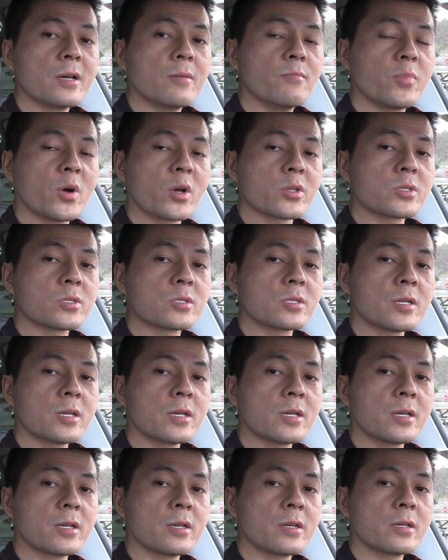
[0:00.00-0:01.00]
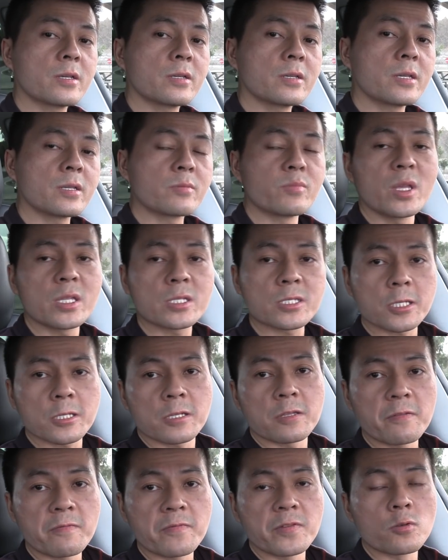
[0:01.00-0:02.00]
But it means that
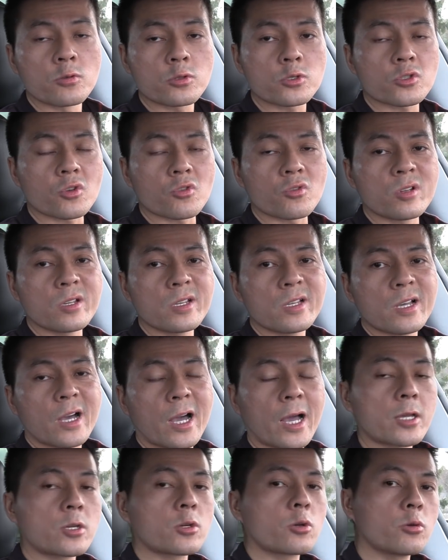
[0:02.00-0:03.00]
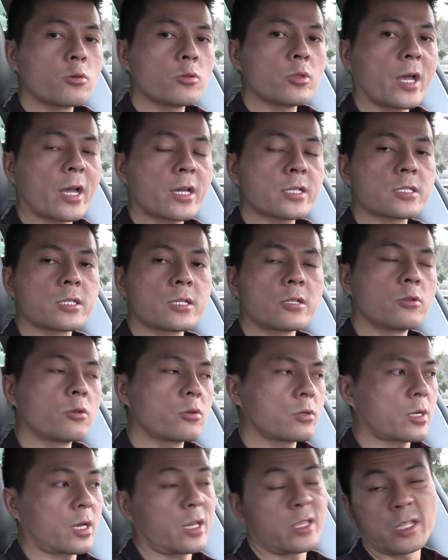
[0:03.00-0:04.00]
in the future, I could actually
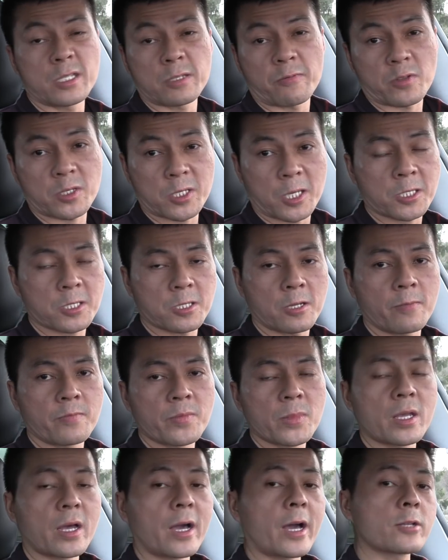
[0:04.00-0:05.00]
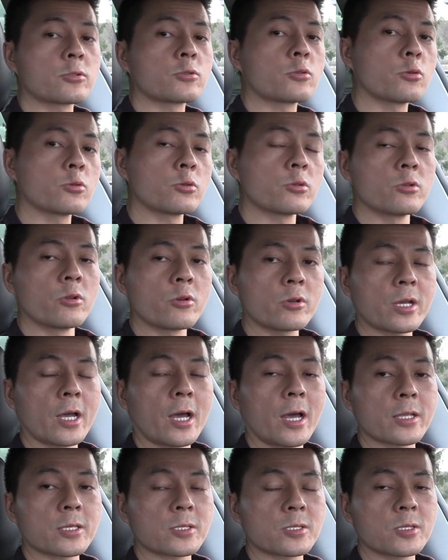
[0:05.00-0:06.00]
look, at least for Tesla, I could look
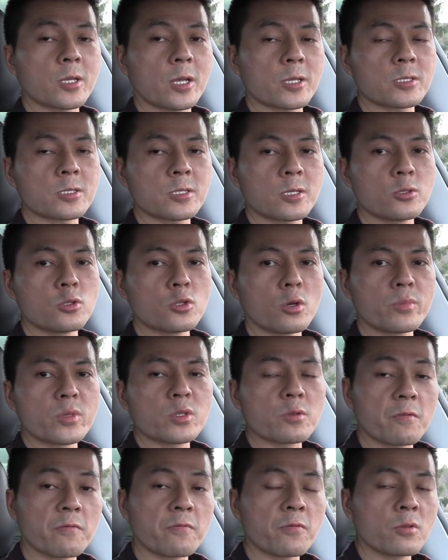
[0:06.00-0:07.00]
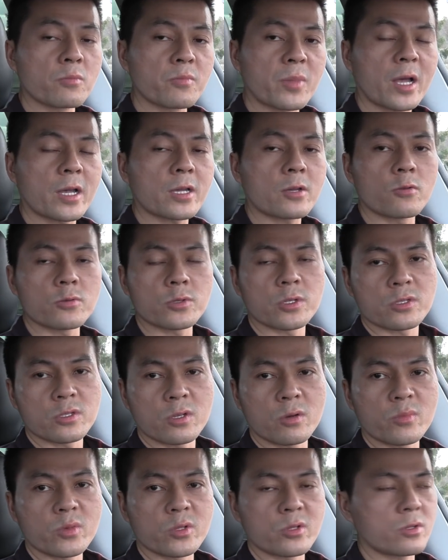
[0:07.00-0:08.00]
at that nominal full pack or the
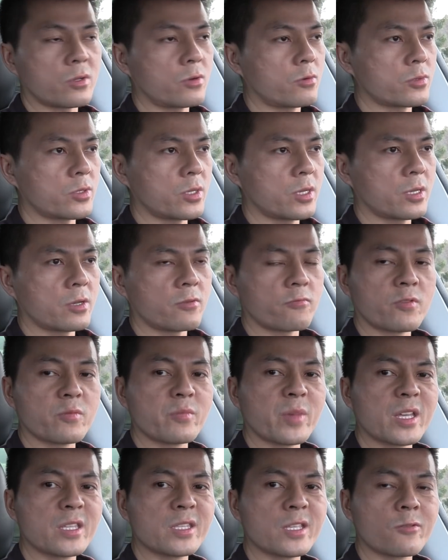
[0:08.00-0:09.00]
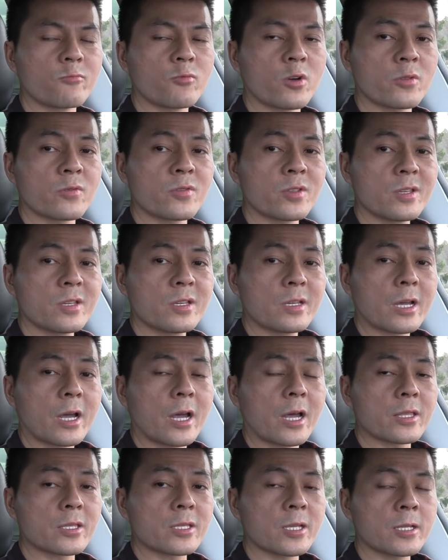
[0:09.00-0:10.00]
nominal or the remaining one,
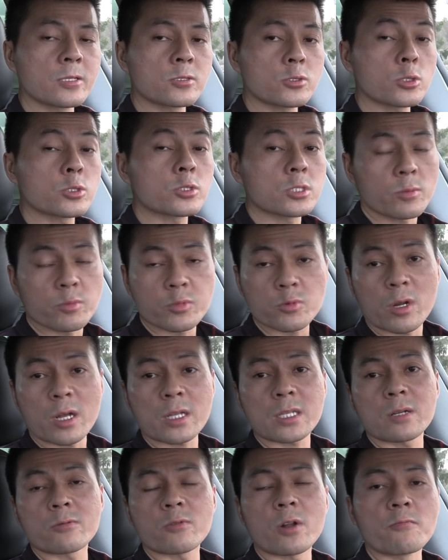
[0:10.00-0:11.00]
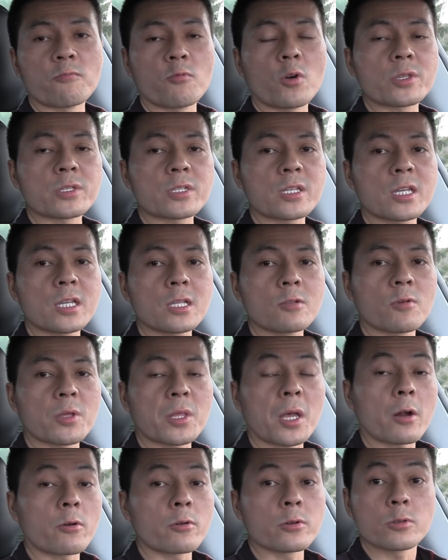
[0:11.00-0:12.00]
and then just subtract around 1
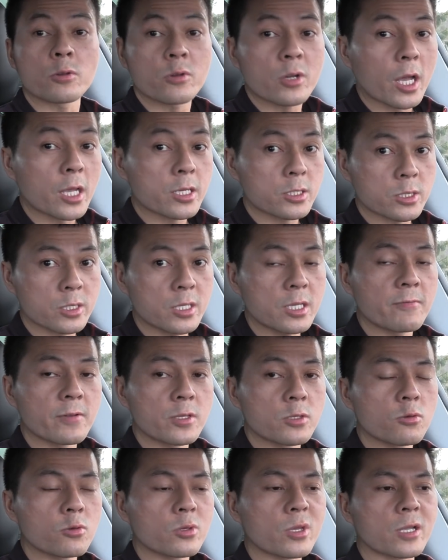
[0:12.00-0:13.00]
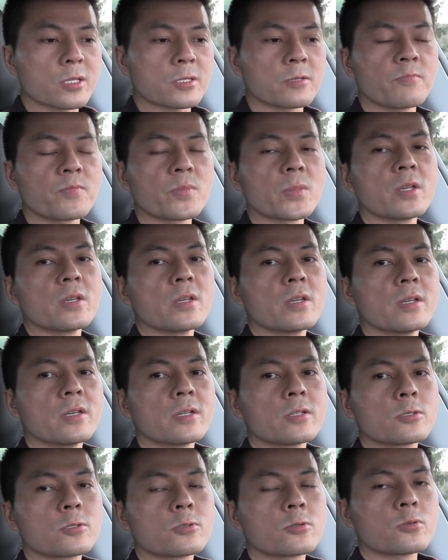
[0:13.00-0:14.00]
kilowatt hour. You can even do that
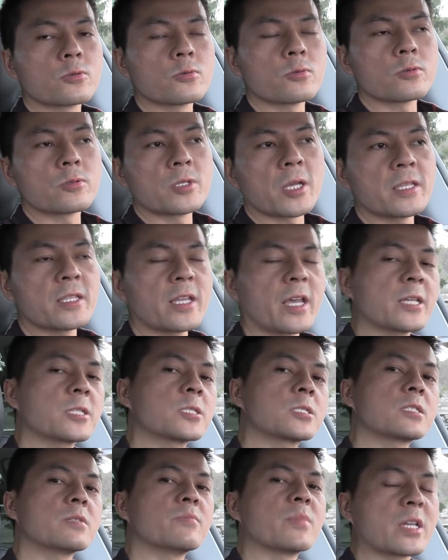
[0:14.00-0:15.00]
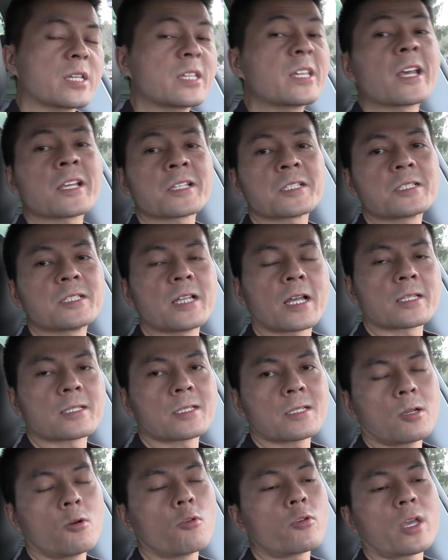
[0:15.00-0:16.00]
to then guess
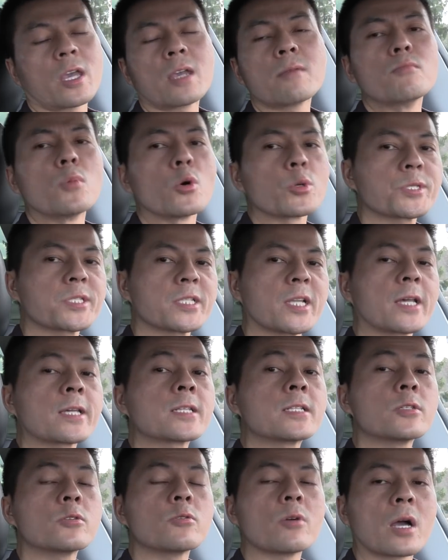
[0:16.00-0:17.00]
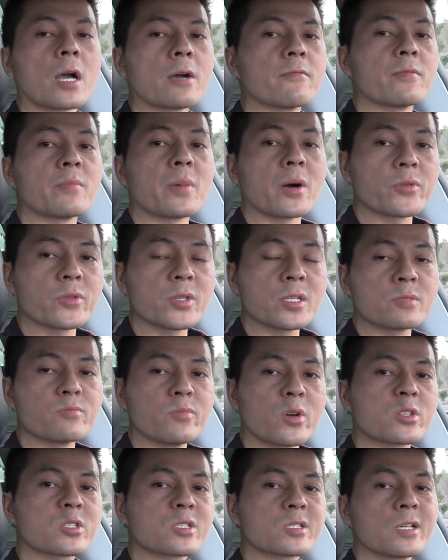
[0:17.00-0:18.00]
that, okay, most likely you have about this
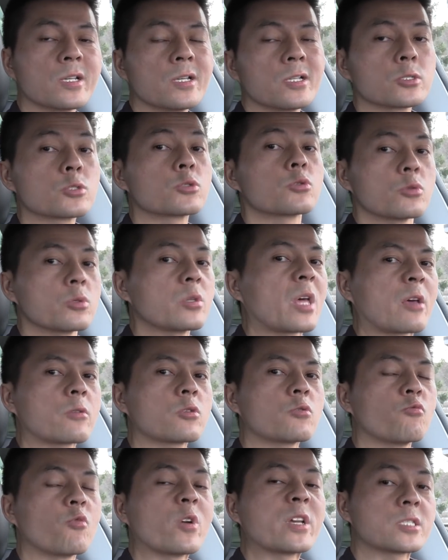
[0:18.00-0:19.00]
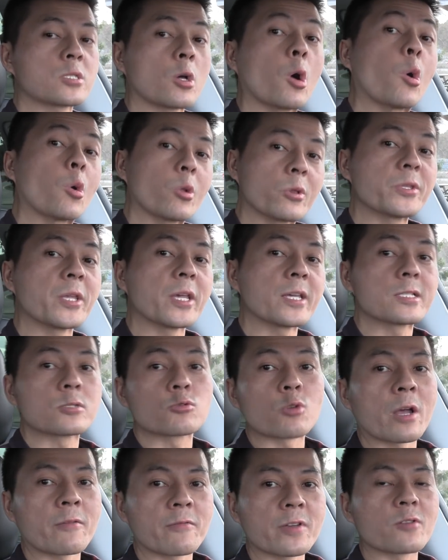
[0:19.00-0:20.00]
much, so you don't have to waste all day
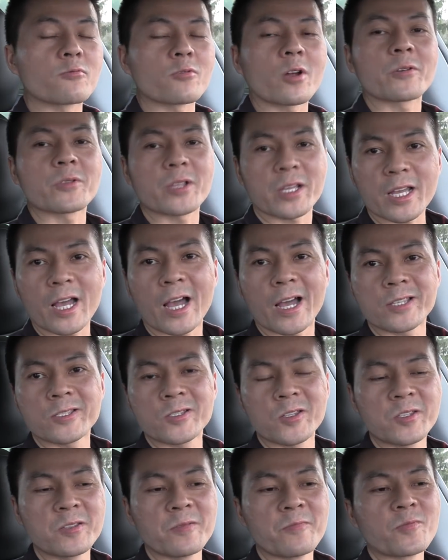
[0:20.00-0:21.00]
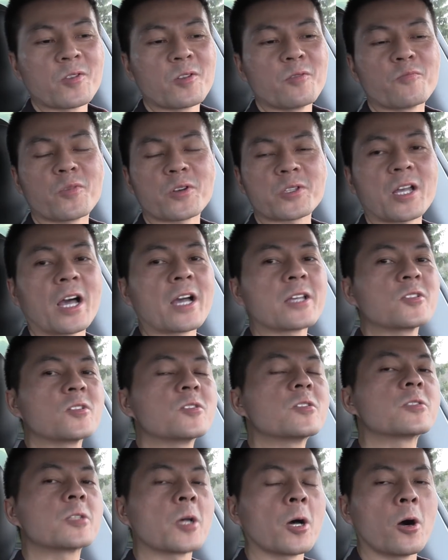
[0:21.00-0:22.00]
driving around like I did. But I
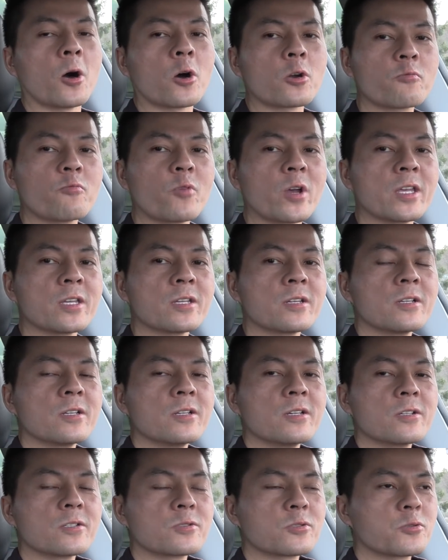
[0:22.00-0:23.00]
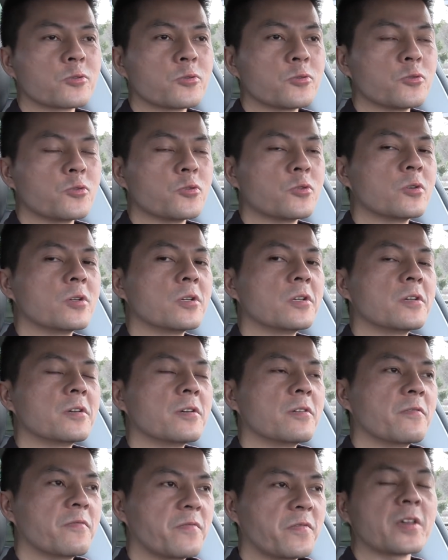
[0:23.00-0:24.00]
did it the hard way to
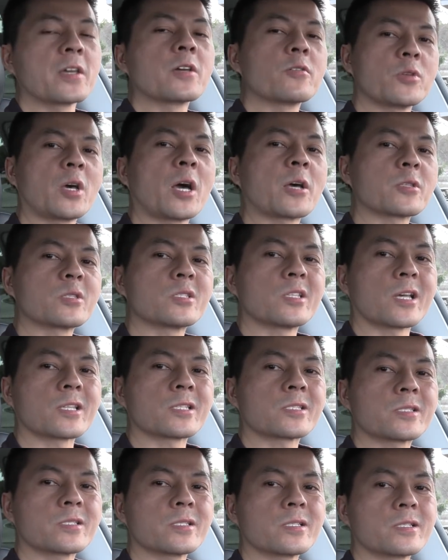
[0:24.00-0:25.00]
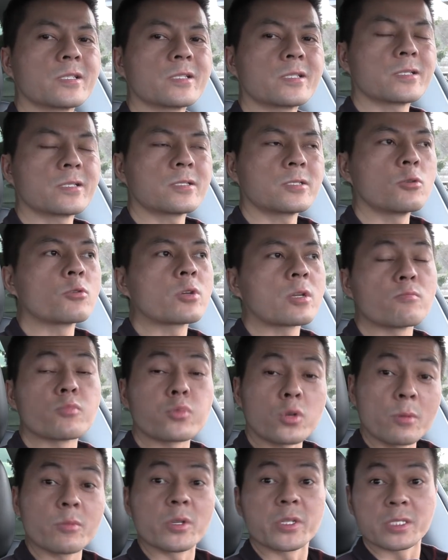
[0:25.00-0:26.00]
figure out that you can
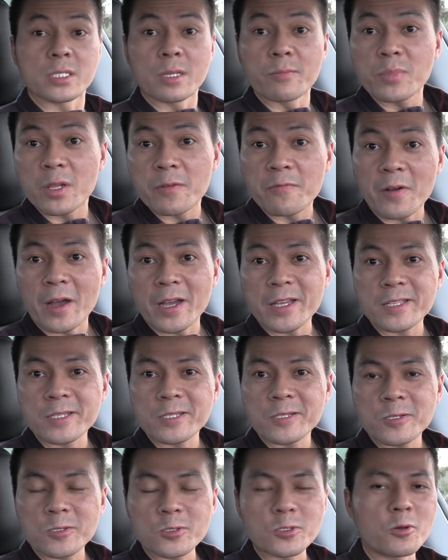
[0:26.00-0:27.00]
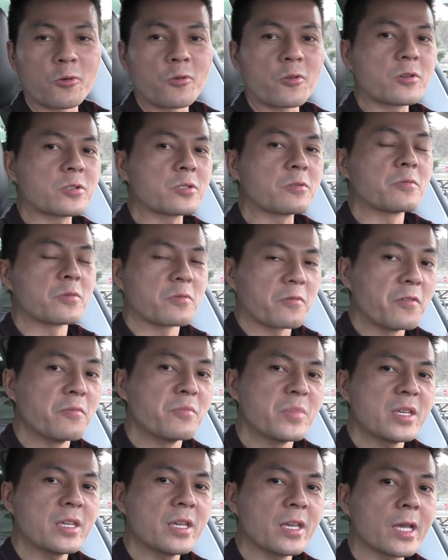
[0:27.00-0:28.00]
probably simplify it. So, you know, for
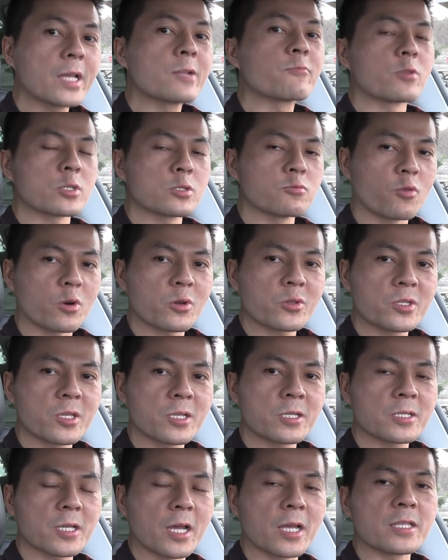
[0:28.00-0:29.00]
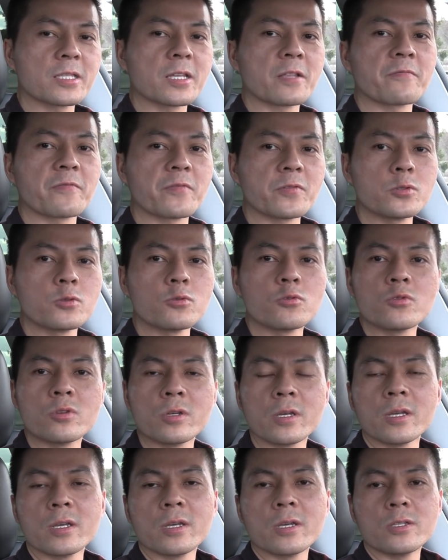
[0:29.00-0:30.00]
me, it was worth it. And then for
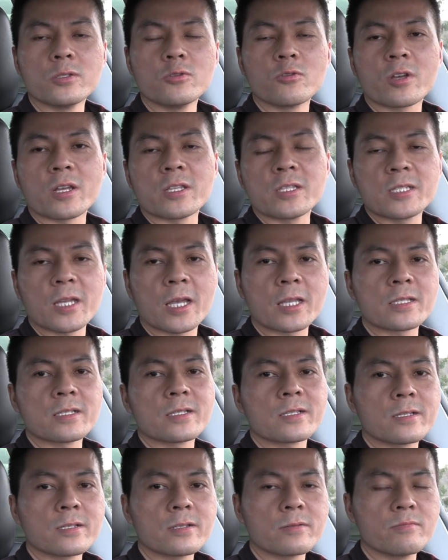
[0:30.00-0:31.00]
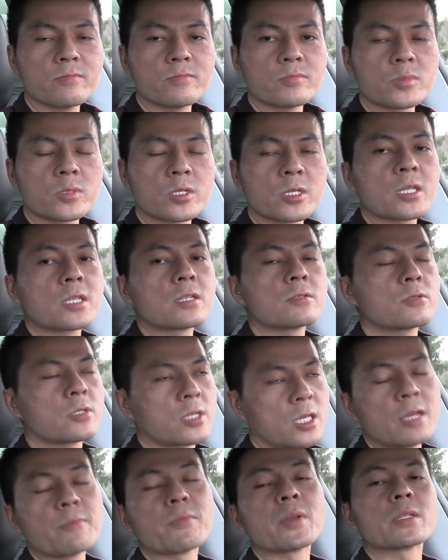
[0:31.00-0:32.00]
you, you can then
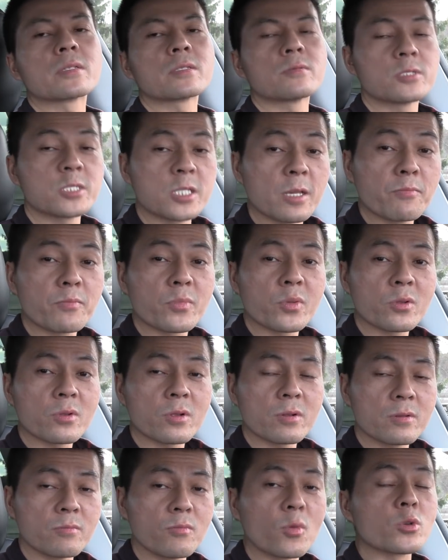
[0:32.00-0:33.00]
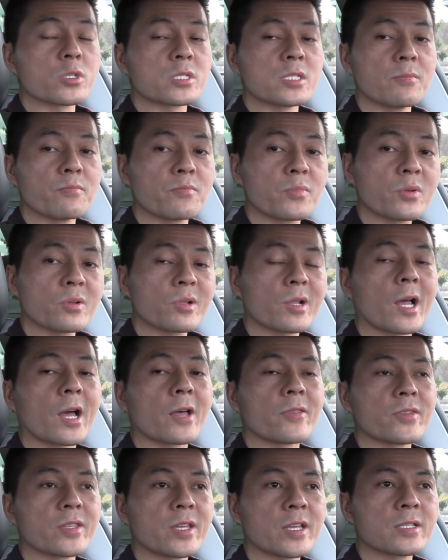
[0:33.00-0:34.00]
keep it simple, more simple,
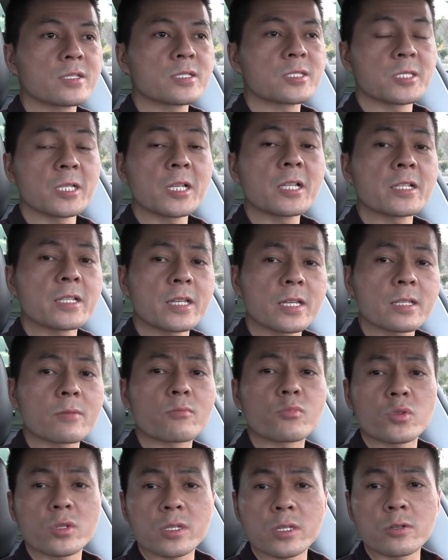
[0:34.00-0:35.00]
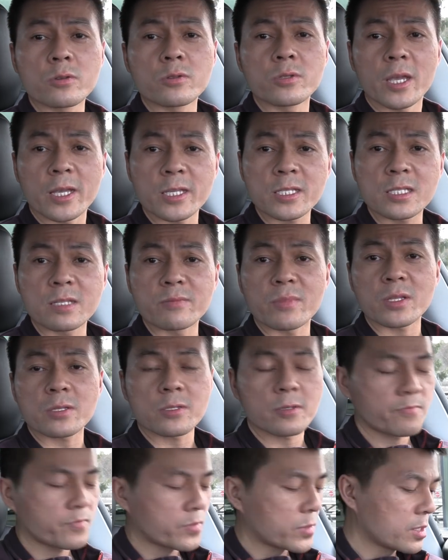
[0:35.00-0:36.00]
and then still get a pretty good
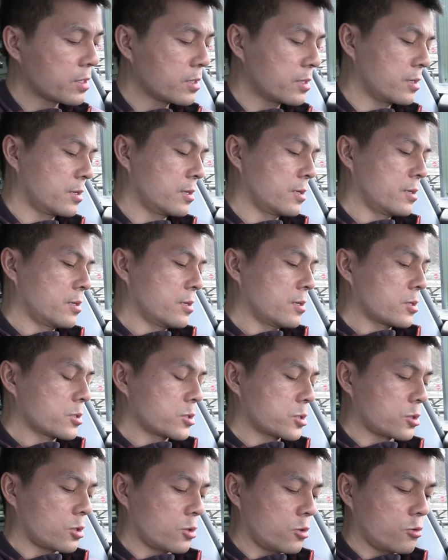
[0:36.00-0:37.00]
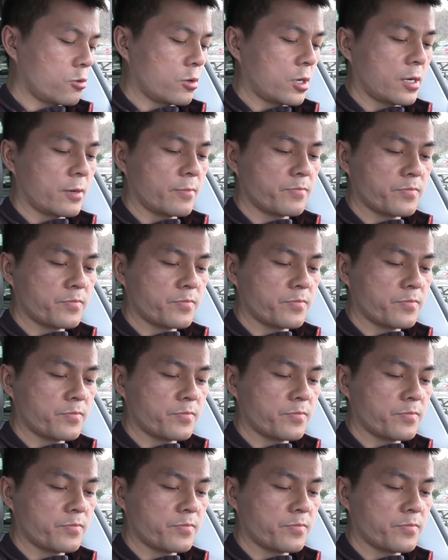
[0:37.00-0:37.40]
estimate. So,